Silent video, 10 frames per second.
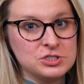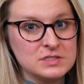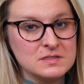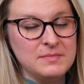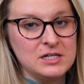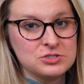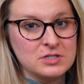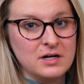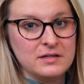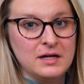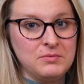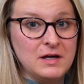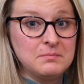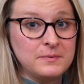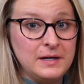just to make sure that we
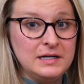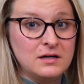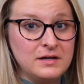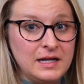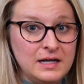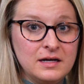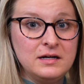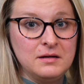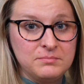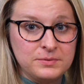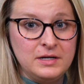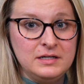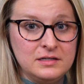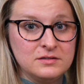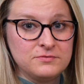have plenty on hand and
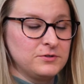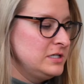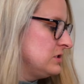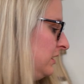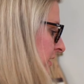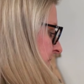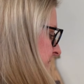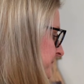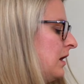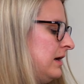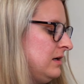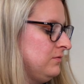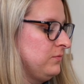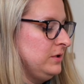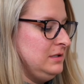plenty in the freezer. I
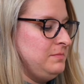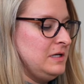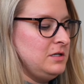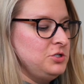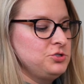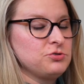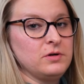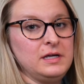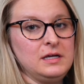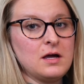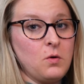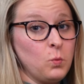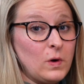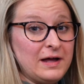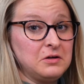have really been enjoying
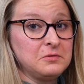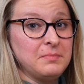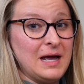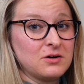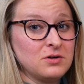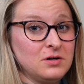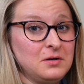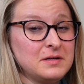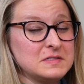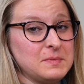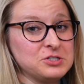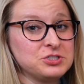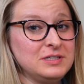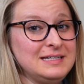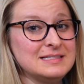wild mackerel,
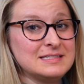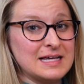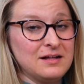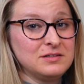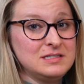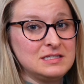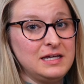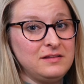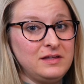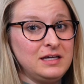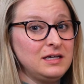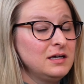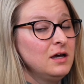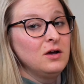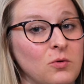especially in salads lately.
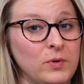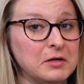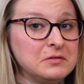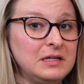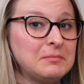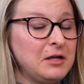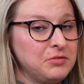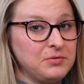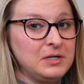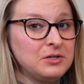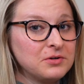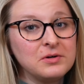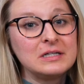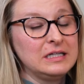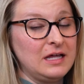Weirdly, my
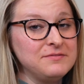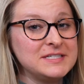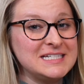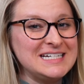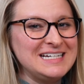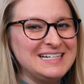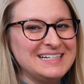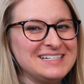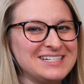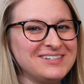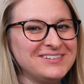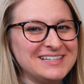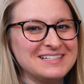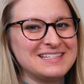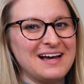3-year-old loves to eat it too in
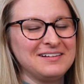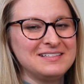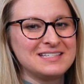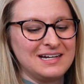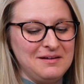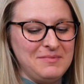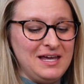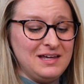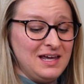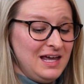the salads that I make,